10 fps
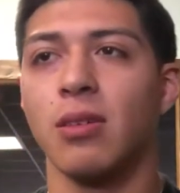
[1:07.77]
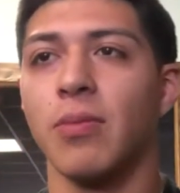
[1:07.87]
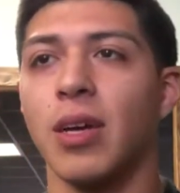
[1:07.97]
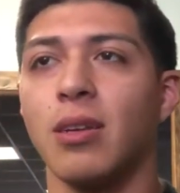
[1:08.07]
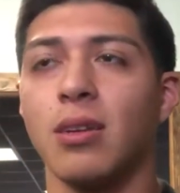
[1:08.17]

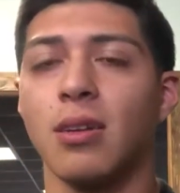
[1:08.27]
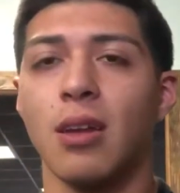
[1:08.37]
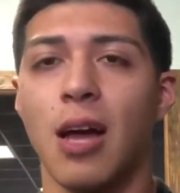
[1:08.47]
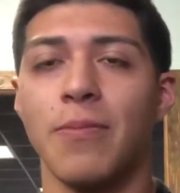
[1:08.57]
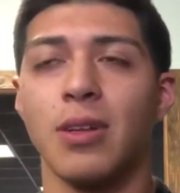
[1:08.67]
but
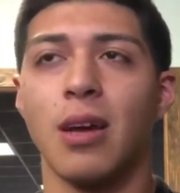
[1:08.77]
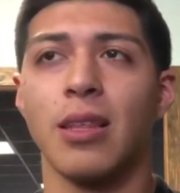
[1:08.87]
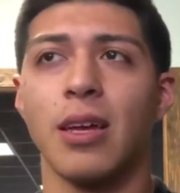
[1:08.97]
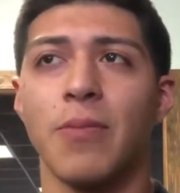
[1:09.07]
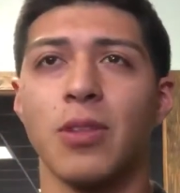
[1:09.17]
I've been, I
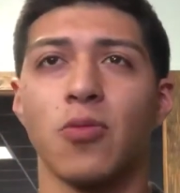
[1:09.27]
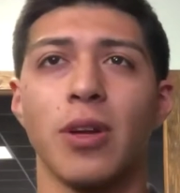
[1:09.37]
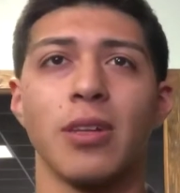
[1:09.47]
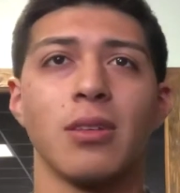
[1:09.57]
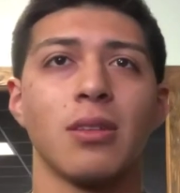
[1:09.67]
think I've been 20.